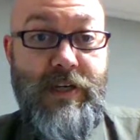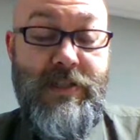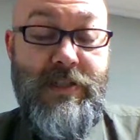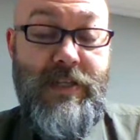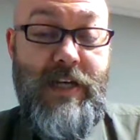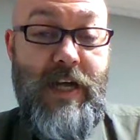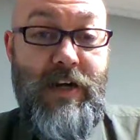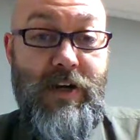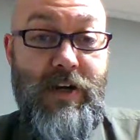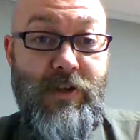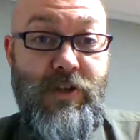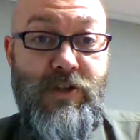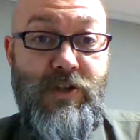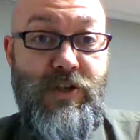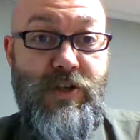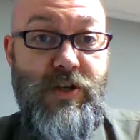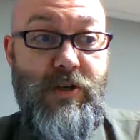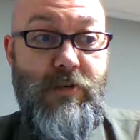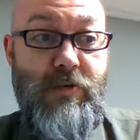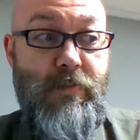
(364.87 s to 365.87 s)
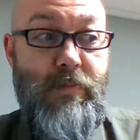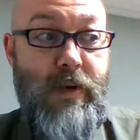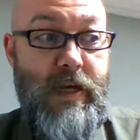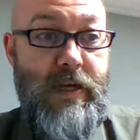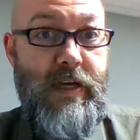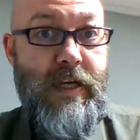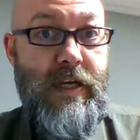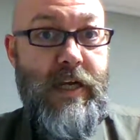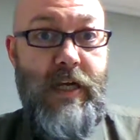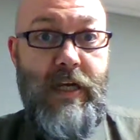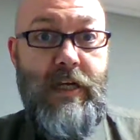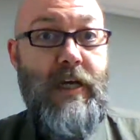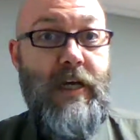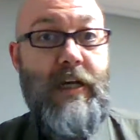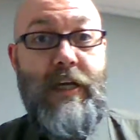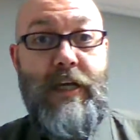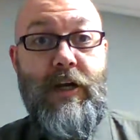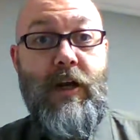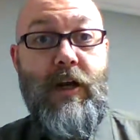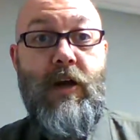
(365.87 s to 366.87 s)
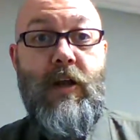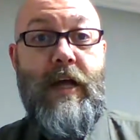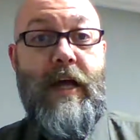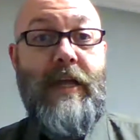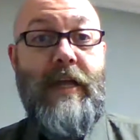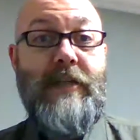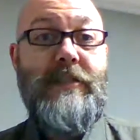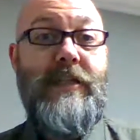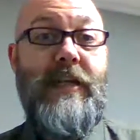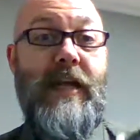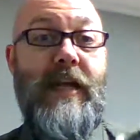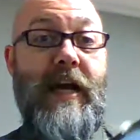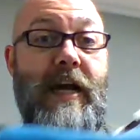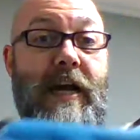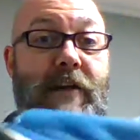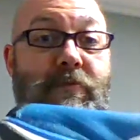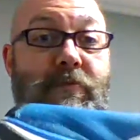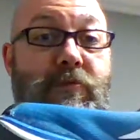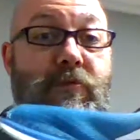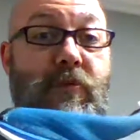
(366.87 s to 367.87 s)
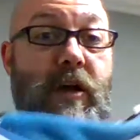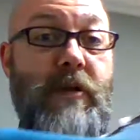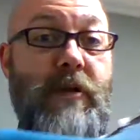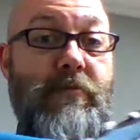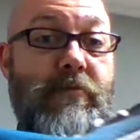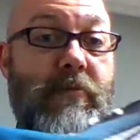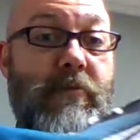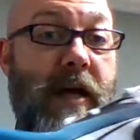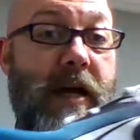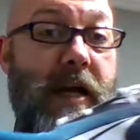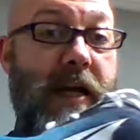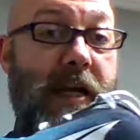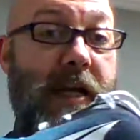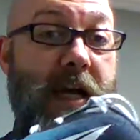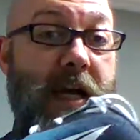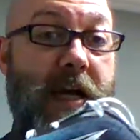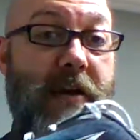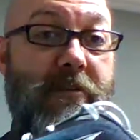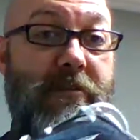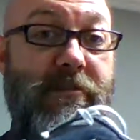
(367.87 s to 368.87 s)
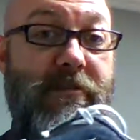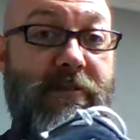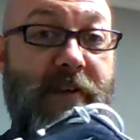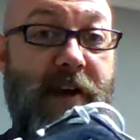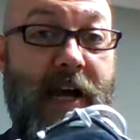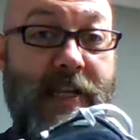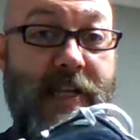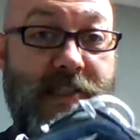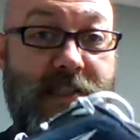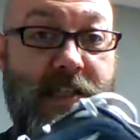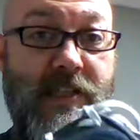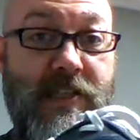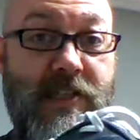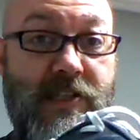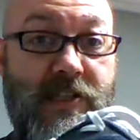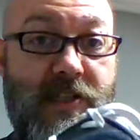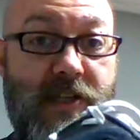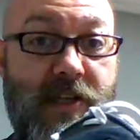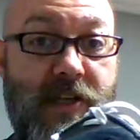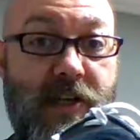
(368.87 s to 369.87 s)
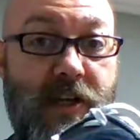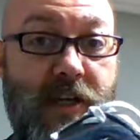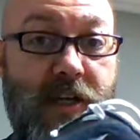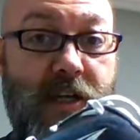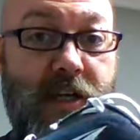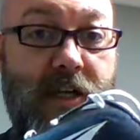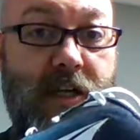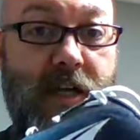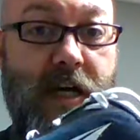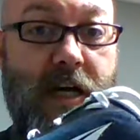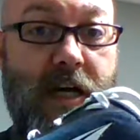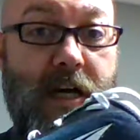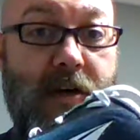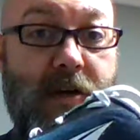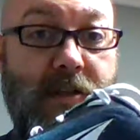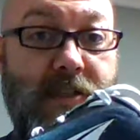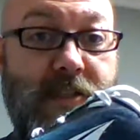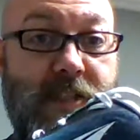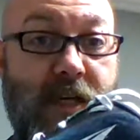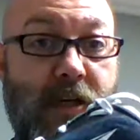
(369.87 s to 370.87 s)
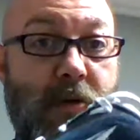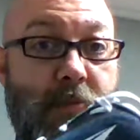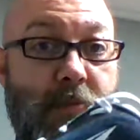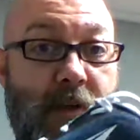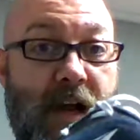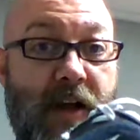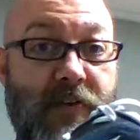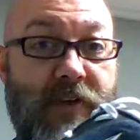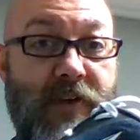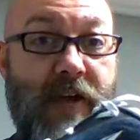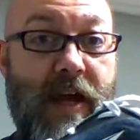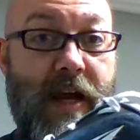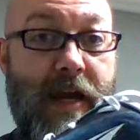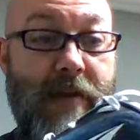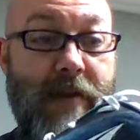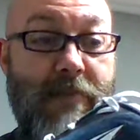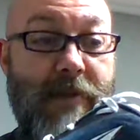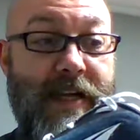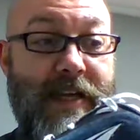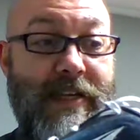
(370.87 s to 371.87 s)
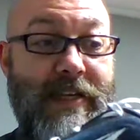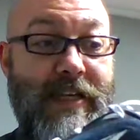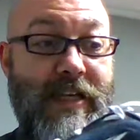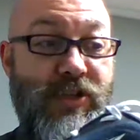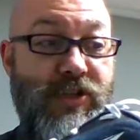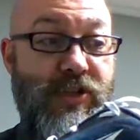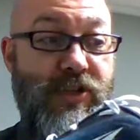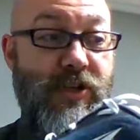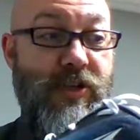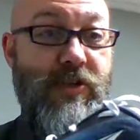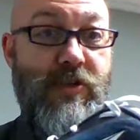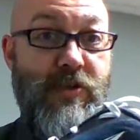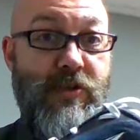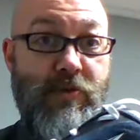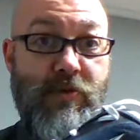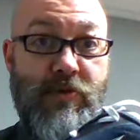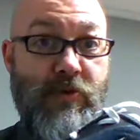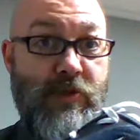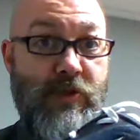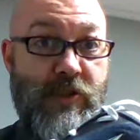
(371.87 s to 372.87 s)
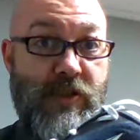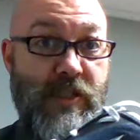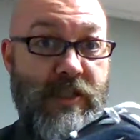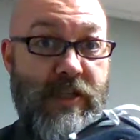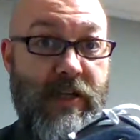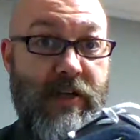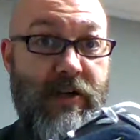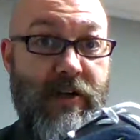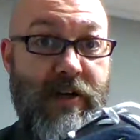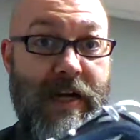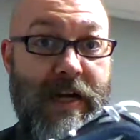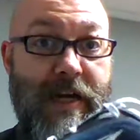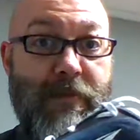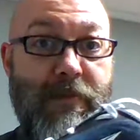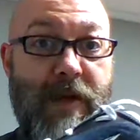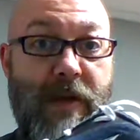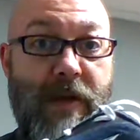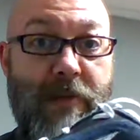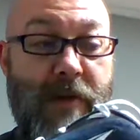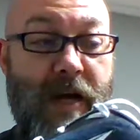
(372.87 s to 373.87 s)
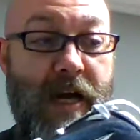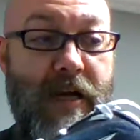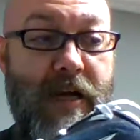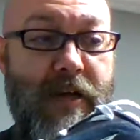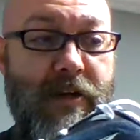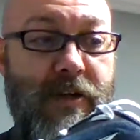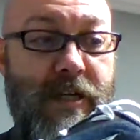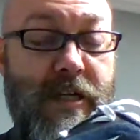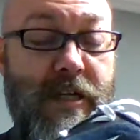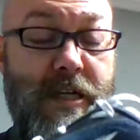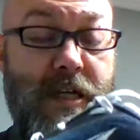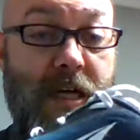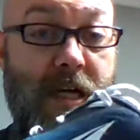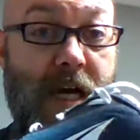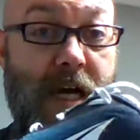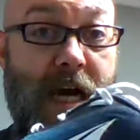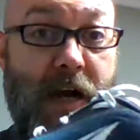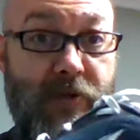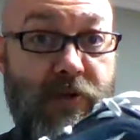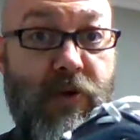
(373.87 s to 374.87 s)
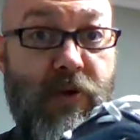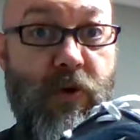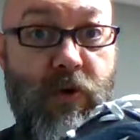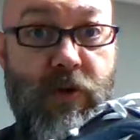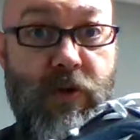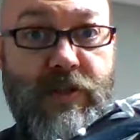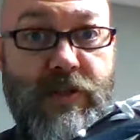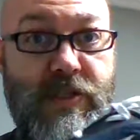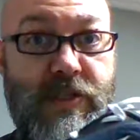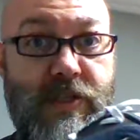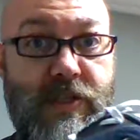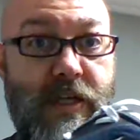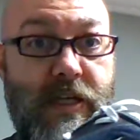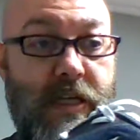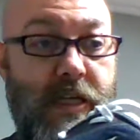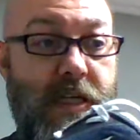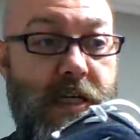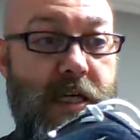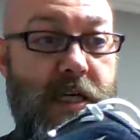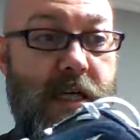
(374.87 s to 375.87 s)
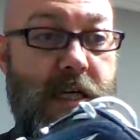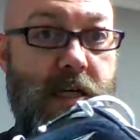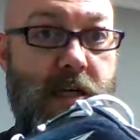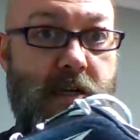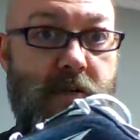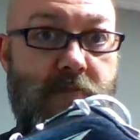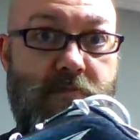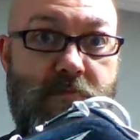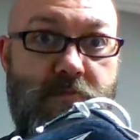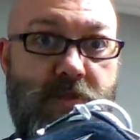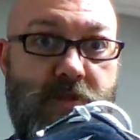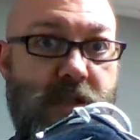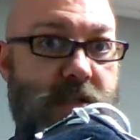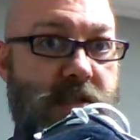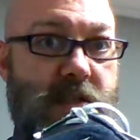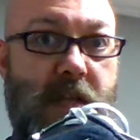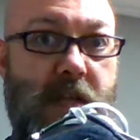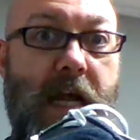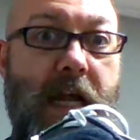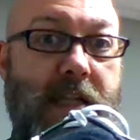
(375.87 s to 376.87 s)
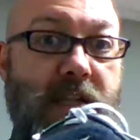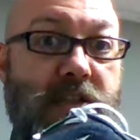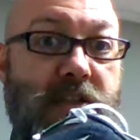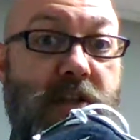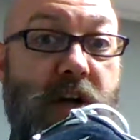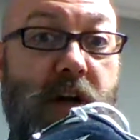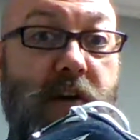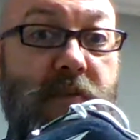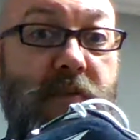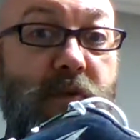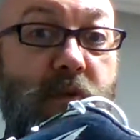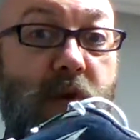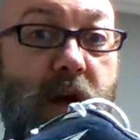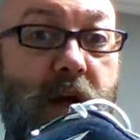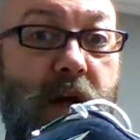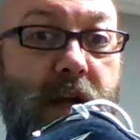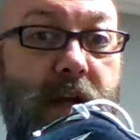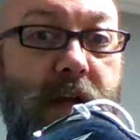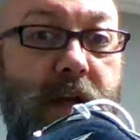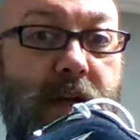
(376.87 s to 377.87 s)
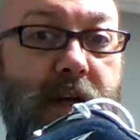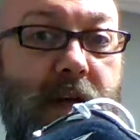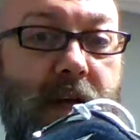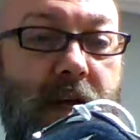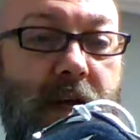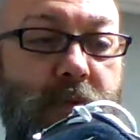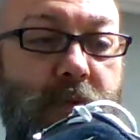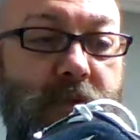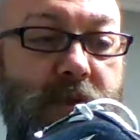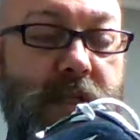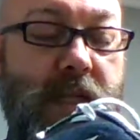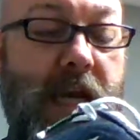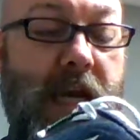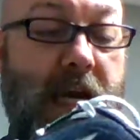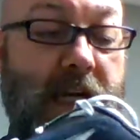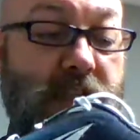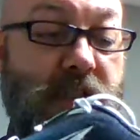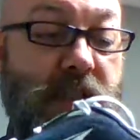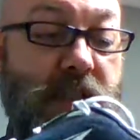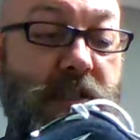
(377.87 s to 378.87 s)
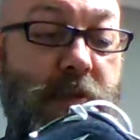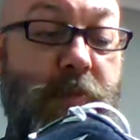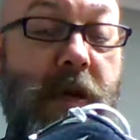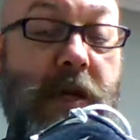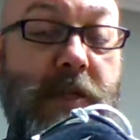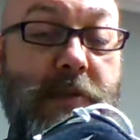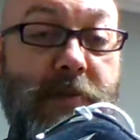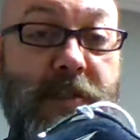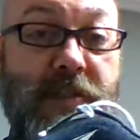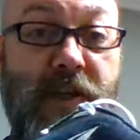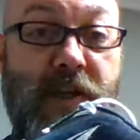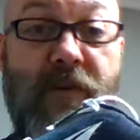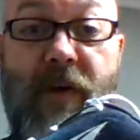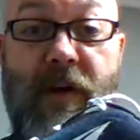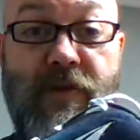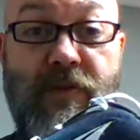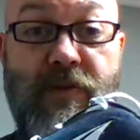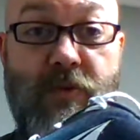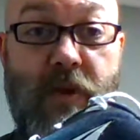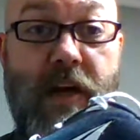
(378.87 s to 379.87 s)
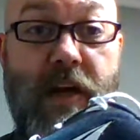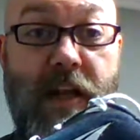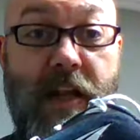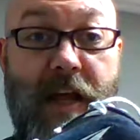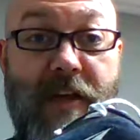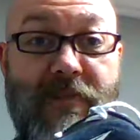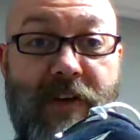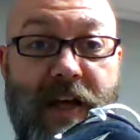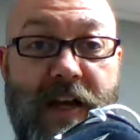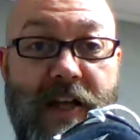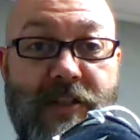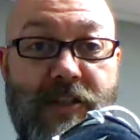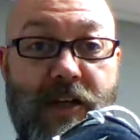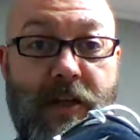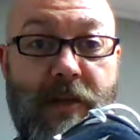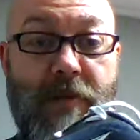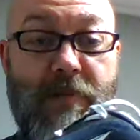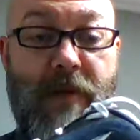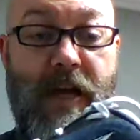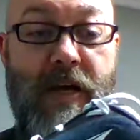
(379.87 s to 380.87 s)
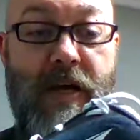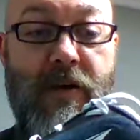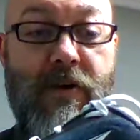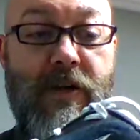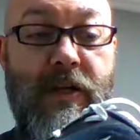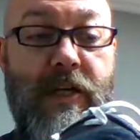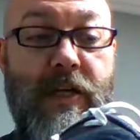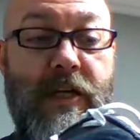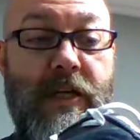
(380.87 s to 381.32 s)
it's not on the shoe. But uh, in all honesty, I have run my uh, fastest uh, single mile time in these shoes, which was just under an eight minute mile uh, outdoors. Uh, just at the start of a run, uh, was actually surprised myself I was running that fast on the mile.